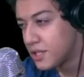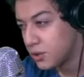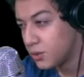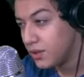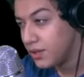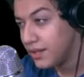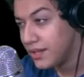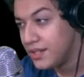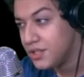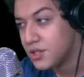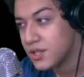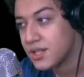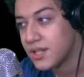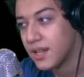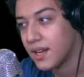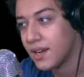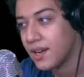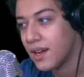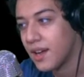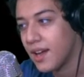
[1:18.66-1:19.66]
really
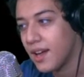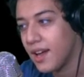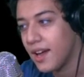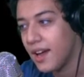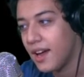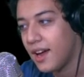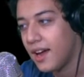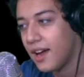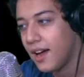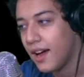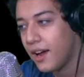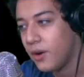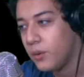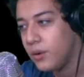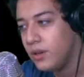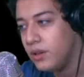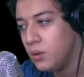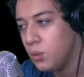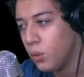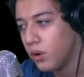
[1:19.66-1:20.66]
interesting. I
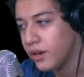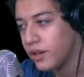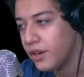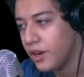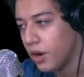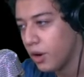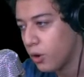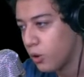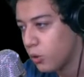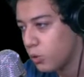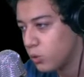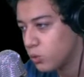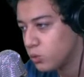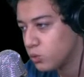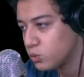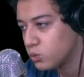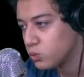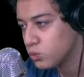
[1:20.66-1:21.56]
really want to know.